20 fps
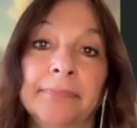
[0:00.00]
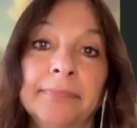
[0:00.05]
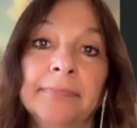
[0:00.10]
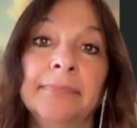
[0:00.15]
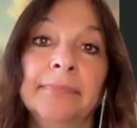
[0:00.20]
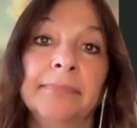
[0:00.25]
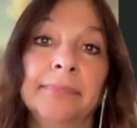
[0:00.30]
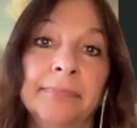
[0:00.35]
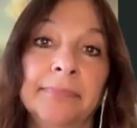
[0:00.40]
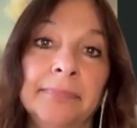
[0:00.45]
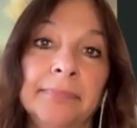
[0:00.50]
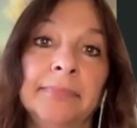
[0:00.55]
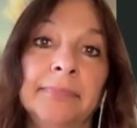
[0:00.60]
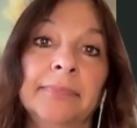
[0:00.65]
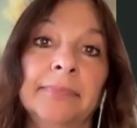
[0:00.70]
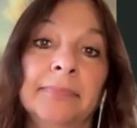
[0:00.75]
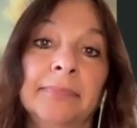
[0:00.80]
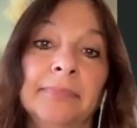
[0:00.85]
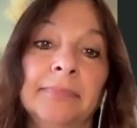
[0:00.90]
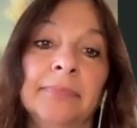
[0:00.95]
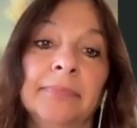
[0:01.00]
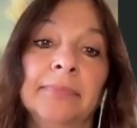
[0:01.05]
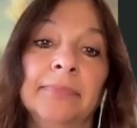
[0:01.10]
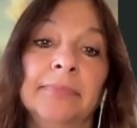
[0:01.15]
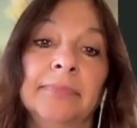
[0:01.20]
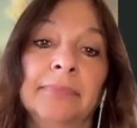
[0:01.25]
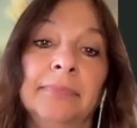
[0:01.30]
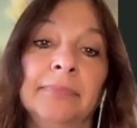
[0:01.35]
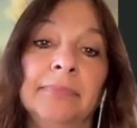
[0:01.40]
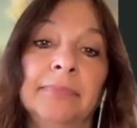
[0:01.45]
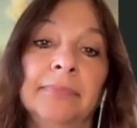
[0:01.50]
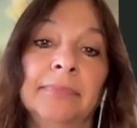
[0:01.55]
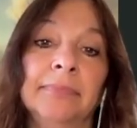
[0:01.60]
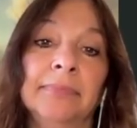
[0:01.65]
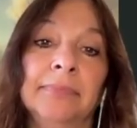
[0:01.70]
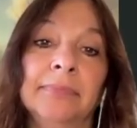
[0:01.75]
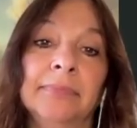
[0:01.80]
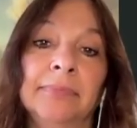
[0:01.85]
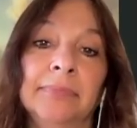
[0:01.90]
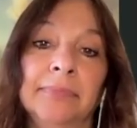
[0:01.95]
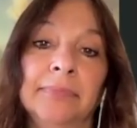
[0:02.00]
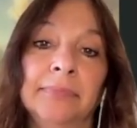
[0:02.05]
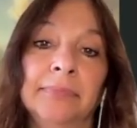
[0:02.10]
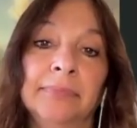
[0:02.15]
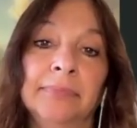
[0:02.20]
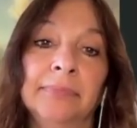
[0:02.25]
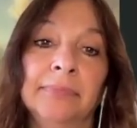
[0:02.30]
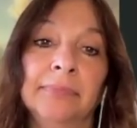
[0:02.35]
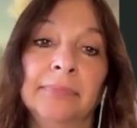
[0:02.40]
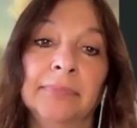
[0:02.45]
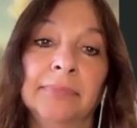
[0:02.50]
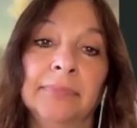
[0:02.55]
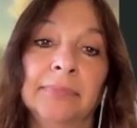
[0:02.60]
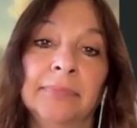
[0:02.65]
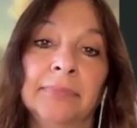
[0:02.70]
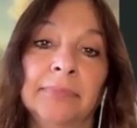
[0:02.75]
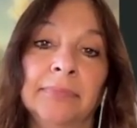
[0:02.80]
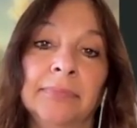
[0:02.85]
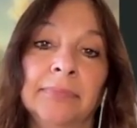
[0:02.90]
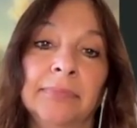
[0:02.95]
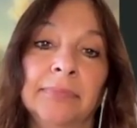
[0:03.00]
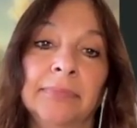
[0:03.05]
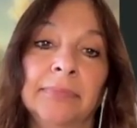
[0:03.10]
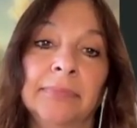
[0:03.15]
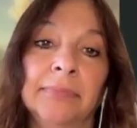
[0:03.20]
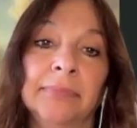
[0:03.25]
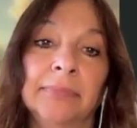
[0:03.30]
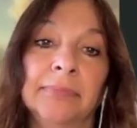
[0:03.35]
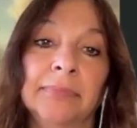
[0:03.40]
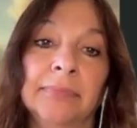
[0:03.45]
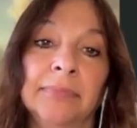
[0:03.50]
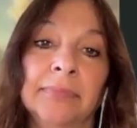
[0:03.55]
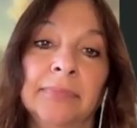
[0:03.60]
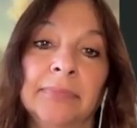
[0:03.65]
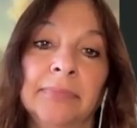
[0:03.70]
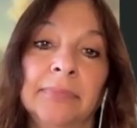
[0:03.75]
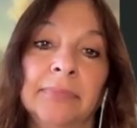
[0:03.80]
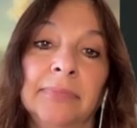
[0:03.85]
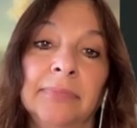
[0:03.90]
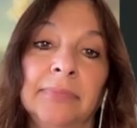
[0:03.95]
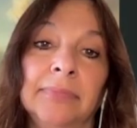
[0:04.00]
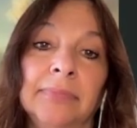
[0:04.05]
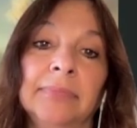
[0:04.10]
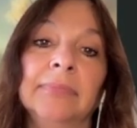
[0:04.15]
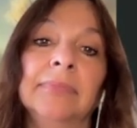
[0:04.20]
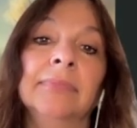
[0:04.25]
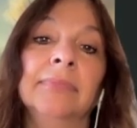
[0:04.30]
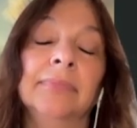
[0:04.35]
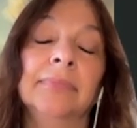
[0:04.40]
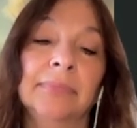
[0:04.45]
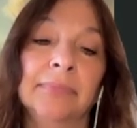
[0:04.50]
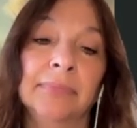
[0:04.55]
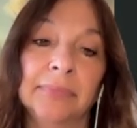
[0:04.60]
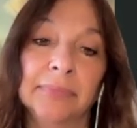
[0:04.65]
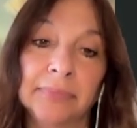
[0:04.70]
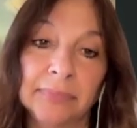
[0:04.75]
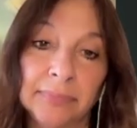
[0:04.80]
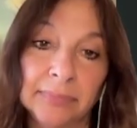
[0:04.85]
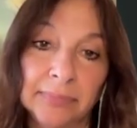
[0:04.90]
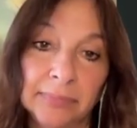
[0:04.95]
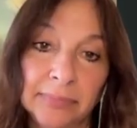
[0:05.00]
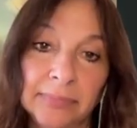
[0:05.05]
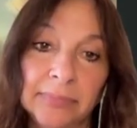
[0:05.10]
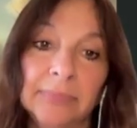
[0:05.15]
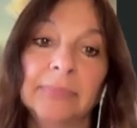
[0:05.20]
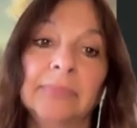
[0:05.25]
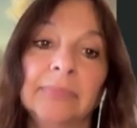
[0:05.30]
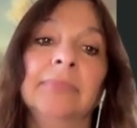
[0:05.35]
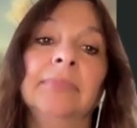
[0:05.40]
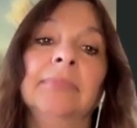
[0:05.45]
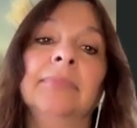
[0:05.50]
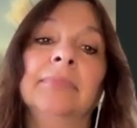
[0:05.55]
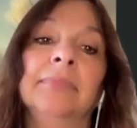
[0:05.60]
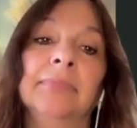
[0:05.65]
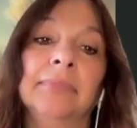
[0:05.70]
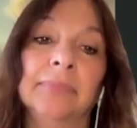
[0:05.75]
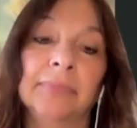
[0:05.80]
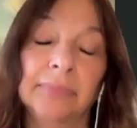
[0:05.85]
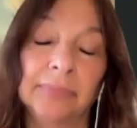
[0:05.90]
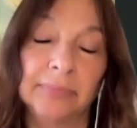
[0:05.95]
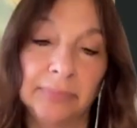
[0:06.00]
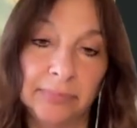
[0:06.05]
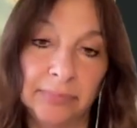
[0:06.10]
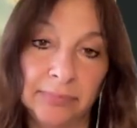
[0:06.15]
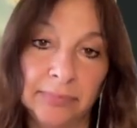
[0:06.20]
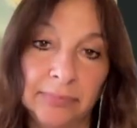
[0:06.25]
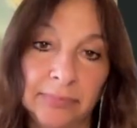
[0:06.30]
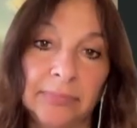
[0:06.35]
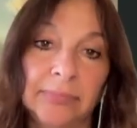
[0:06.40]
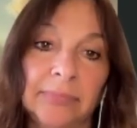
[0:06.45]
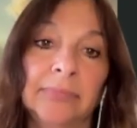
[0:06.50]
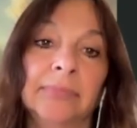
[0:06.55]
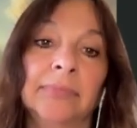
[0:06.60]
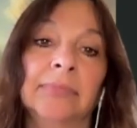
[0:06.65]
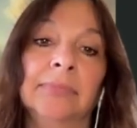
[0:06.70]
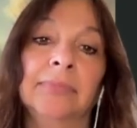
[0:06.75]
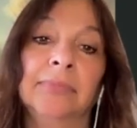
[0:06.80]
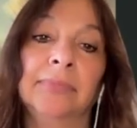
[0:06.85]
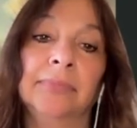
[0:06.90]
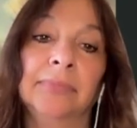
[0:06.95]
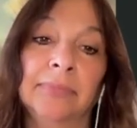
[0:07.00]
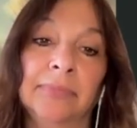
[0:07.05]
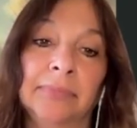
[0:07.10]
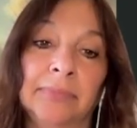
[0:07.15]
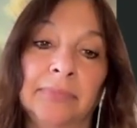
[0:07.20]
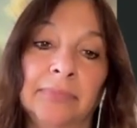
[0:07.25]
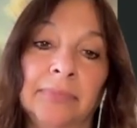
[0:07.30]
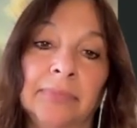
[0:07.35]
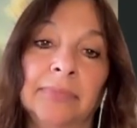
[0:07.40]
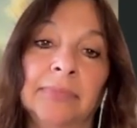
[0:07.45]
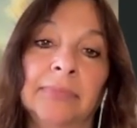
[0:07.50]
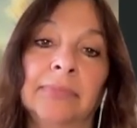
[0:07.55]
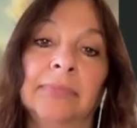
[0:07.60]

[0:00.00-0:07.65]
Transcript: [no speech]